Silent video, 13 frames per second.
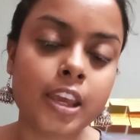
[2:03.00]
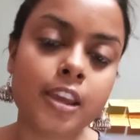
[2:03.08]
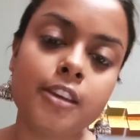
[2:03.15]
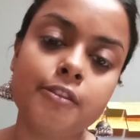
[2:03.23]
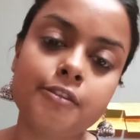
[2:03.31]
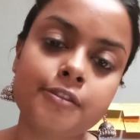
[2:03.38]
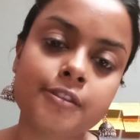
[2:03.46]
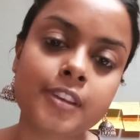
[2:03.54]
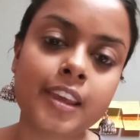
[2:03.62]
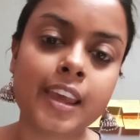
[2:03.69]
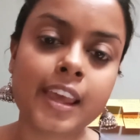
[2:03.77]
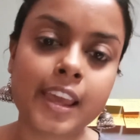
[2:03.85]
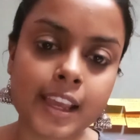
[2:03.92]
if
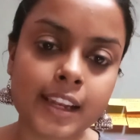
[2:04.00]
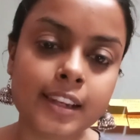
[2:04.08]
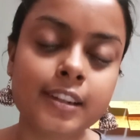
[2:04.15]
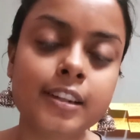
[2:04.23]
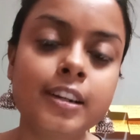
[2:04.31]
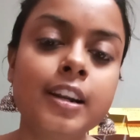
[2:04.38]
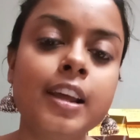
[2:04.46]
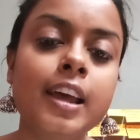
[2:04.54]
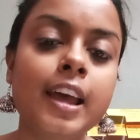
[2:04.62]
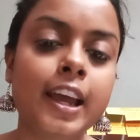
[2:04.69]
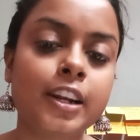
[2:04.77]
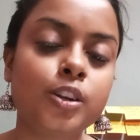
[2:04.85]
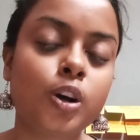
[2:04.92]
Hitler
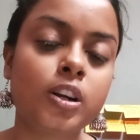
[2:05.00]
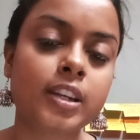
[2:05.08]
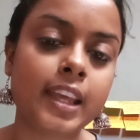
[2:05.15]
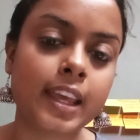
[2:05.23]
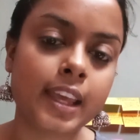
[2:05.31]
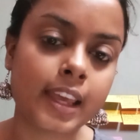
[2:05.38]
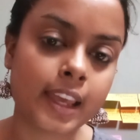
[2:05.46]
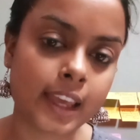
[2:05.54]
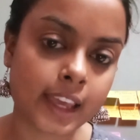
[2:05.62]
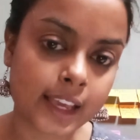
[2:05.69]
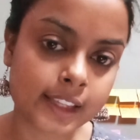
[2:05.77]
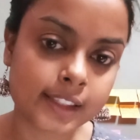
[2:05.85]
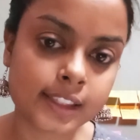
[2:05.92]
had not
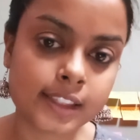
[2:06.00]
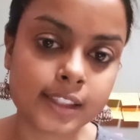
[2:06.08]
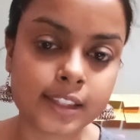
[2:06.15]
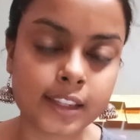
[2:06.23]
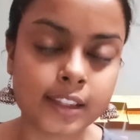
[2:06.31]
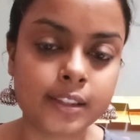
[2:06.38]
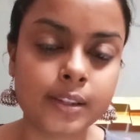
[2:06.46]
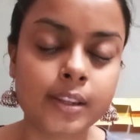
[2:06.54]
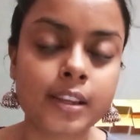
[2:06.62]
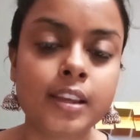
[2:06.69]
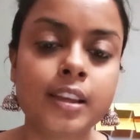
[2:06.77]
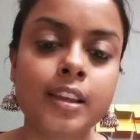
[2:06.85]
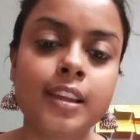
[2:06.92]
existed,
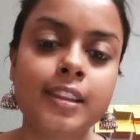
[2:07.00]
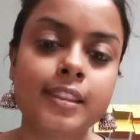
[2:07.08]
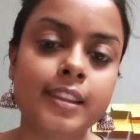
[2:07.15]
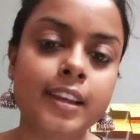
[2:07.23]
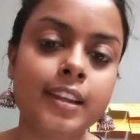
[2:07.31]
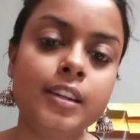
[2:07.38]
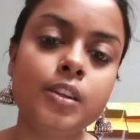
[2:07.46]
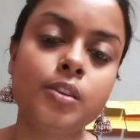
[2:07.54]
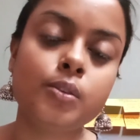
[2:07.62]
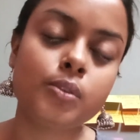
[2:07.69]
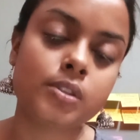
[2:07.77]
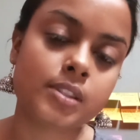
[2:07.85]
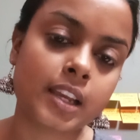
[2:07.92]
then
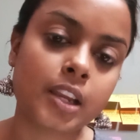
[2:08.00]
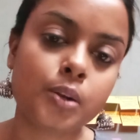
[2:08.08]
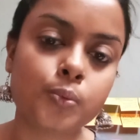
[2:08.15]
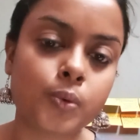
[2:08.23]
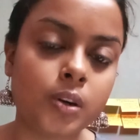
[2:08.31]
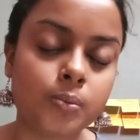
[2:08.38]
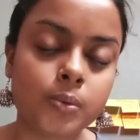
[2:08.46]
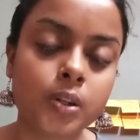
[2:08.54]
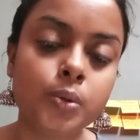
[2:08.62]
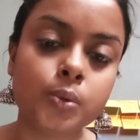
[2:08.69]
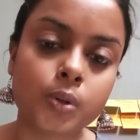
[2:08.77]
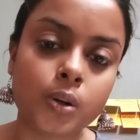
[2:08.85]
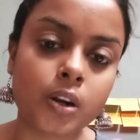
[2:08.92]
Second World War
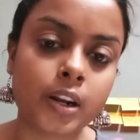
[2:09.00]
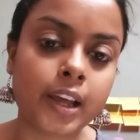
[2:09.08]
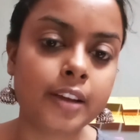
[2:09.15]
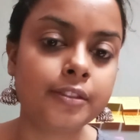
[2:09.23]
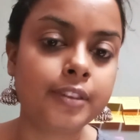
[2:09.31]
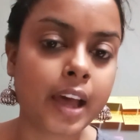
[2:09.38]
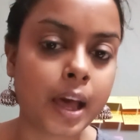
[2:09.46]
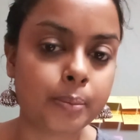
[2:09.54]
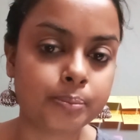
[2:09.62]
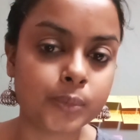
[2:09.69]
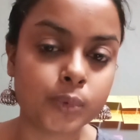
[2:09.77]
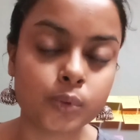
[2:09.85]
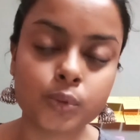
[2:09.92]
would
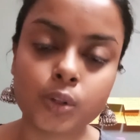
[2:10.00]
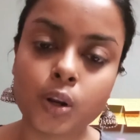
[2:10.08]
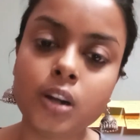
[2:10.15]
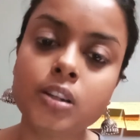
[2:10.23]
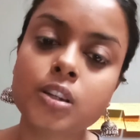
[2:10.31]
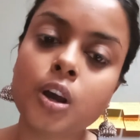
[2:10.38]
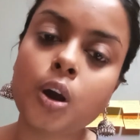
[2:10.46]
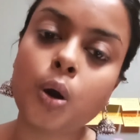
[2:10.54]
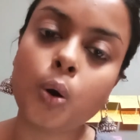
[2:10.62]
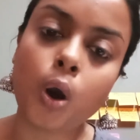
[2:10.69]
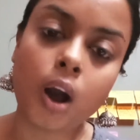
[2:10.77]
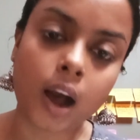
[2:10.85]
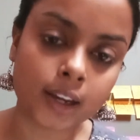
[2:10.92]
not
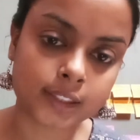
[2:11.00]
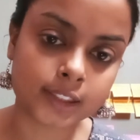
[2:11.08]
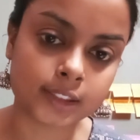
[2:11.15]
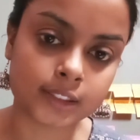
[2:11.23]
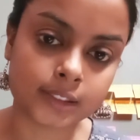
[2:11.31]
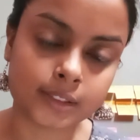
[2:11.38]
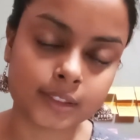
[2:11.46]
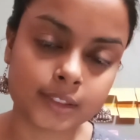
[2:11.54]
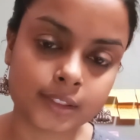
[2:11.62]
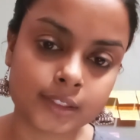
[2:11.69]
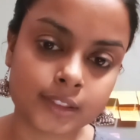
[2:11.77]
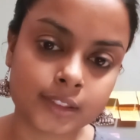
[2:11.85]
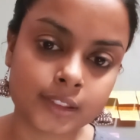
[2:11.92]
occurred.
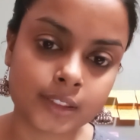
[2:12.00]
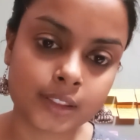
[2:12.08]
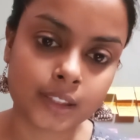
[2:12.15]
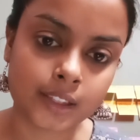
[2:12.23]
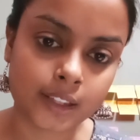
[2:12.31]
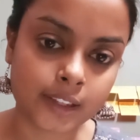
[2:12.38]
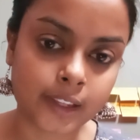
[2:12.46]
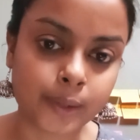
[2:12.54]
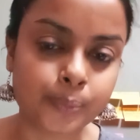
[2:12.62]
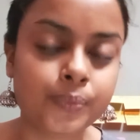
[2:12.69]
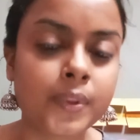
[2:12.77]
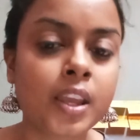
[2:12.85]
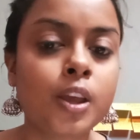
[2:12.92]
Okay,
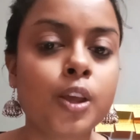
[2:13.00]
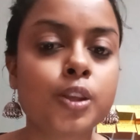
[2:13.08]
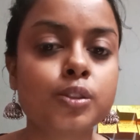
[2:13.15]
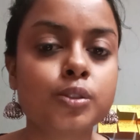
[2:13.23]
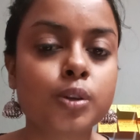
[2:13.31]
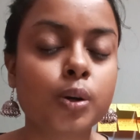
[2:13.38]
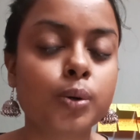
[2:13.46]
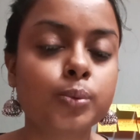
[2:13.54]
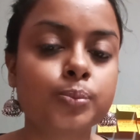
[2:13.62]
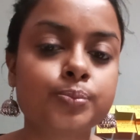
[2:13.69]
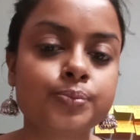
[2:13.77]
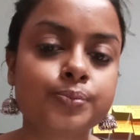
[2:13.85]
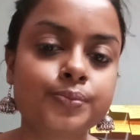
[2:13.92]

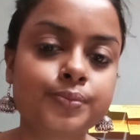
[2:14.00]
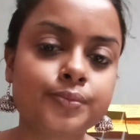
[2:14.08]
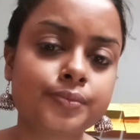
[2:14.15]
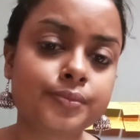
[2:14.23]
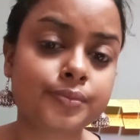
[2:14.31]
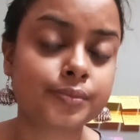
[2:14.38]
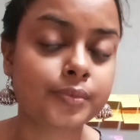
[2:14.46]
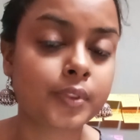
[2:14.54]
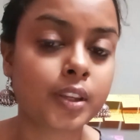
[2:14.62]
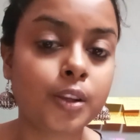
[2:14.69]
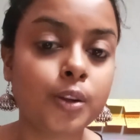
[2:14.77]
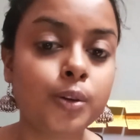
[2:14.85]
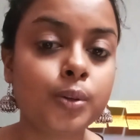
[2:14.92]
so
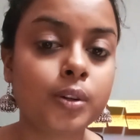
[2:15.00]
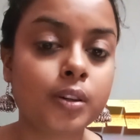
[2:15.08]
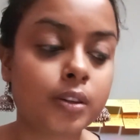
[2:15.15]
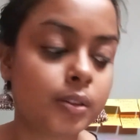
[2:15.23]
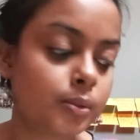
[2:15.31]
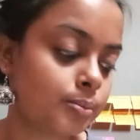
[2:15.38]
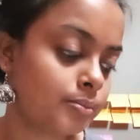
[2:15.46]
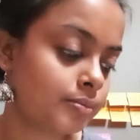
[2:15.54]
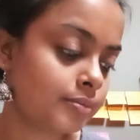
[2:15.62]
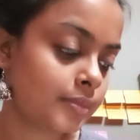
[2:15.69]
you know